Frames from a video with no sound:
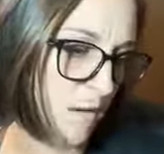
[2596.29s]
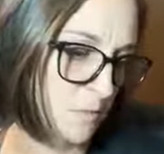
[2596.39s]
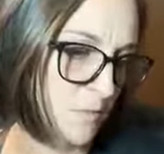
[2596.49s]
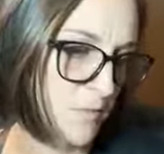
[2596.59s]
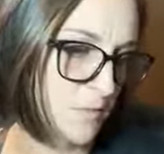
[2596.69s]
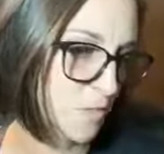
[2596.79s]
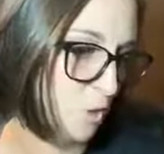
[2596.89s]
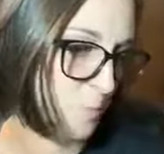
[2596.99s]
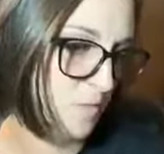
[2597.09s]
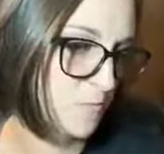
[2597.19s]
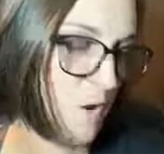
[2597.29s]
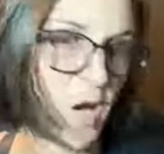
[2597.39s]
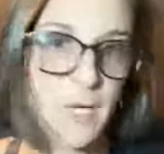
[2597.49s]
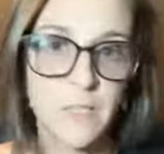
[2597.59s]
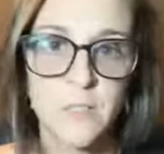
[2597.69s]
Everything's going to be
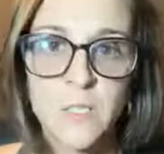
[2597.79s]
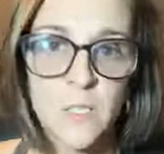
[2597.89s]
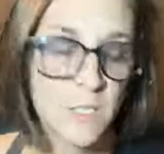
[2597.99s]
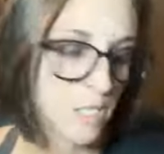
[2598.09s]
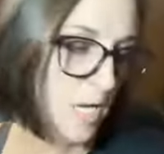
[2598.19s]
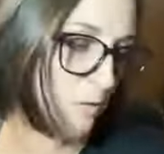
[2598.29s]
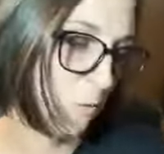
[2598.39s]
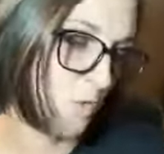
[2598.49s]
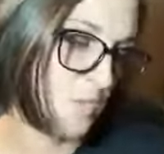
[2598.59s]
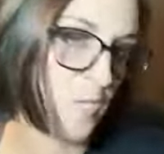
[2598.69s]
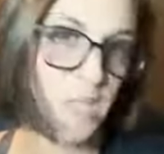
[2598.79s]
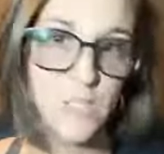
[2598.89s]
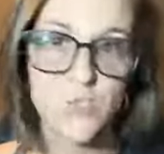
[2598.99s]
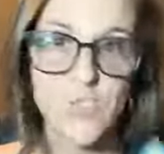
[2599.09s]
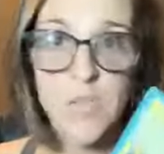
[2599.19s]
fine. It looks
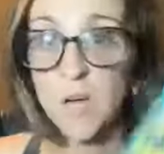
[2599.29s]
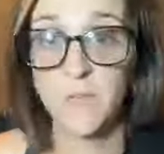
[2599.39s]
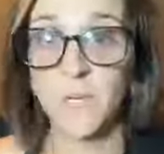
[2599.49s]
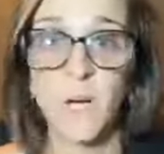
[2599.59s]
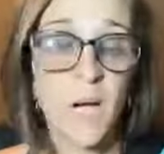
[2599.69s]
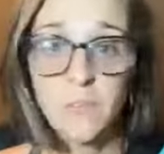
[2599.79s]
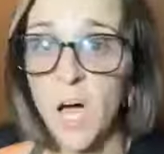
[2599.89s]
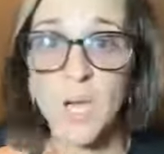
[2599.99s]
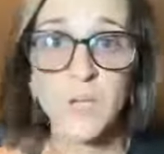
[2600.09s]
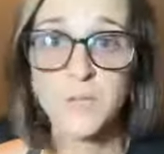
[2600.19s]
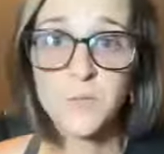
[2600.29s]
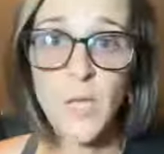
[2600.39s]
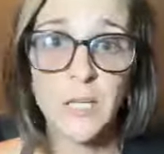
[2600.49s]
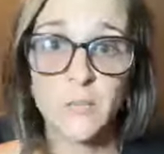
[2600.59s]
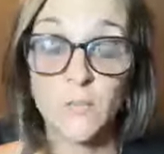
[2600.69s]
like you just have a lot
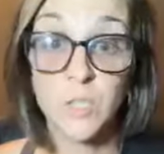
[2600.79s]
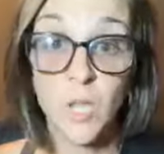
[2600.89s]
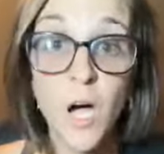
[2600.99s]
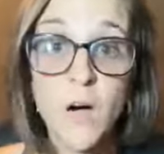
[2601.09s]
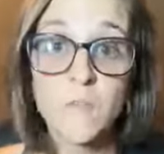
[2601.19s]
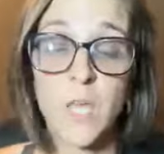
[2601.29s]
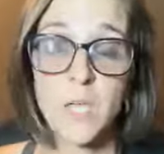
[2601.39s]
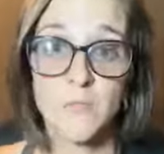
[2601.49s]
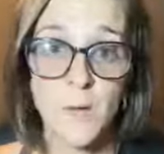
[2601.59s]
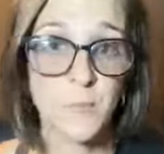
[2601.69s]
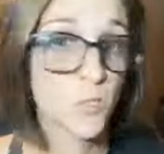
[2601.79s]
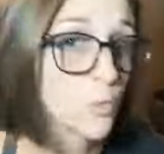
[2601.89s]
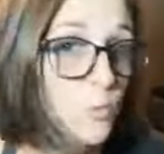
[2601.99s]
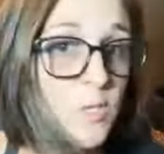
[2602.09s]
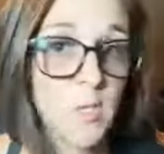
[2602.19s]
of like love, a lot of
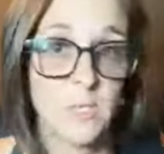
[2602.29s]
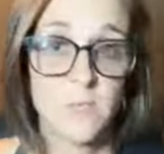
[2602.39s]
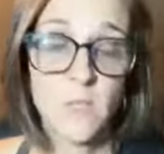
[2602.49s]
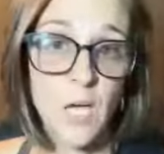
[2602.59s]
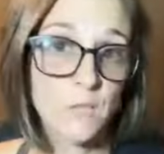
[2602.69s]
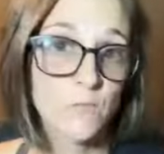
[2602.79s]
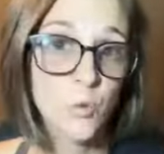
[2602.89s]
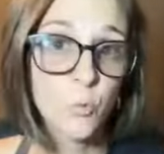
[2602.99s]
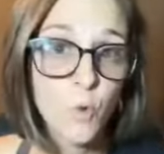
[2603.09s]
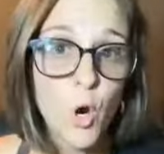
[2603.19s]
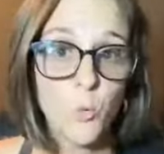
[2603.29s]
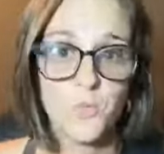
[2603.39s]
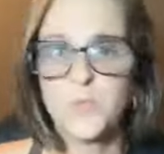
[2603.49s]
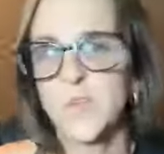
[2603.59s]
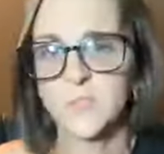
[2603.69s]
opportunities, a lot of
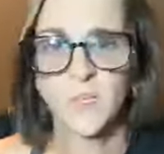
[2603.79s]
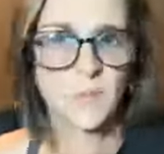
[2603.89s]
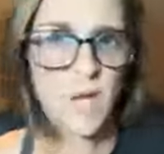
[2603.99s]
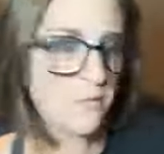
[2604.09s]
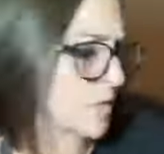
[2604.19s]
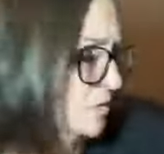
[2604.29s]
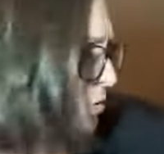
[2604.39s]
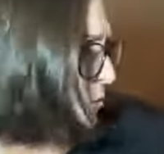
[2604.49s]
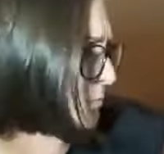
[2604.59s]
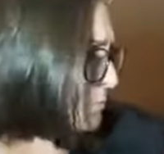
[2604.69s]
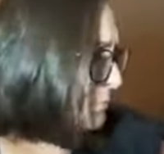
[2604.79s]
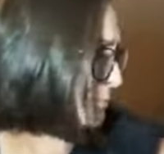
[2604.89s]
growth, things like that. That's all.